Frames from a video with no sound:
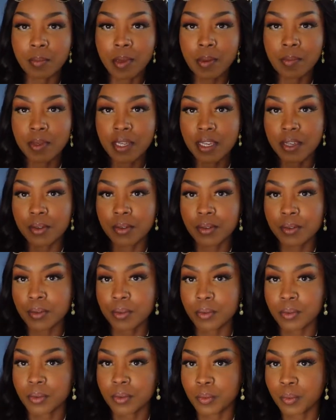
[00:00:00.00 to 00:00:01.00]
I mean, who,
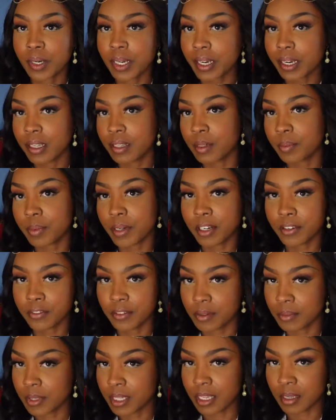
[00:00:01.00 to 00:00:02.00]
what other
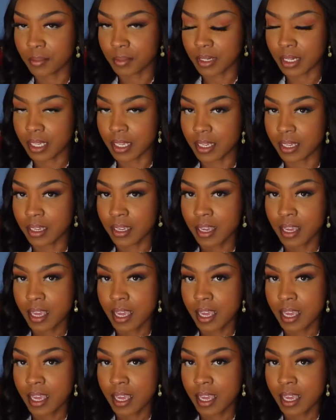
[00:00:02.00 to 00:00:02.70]
perfume company